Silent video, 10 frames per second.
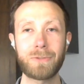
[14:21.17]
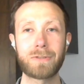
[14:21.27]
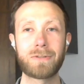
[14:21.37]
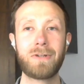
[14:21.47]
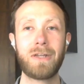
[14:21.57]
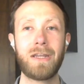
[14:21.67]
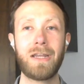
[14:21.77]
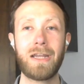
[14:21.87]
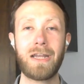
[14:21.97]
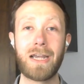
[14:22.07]
So
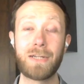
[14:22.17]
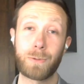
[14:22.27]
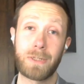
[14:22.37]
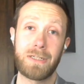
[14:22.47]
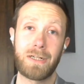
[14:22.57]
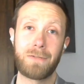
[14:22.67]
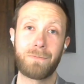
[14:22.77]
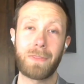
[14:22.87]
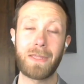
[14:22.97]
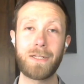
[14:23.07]
I just wanted to
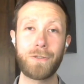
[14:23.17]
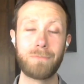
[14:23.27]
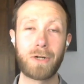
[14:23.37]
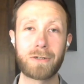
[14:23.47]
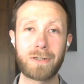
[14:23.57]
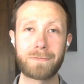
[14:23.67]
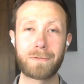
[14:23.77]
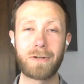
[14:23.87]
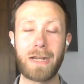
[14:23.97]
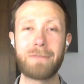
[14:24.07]
thank you, Mara,
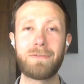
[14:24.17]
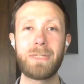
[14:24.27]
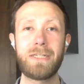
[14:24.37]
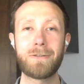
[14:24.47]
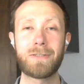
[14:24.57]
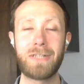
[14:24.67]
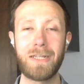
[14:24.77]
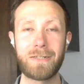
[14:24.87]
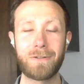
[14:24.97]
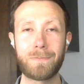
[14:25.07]
for having me here
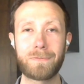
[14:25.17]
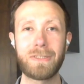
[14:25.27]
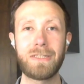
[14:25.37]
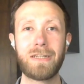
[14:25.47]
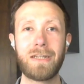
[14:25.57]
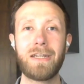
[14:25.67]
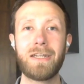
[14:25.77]
today, and hopefully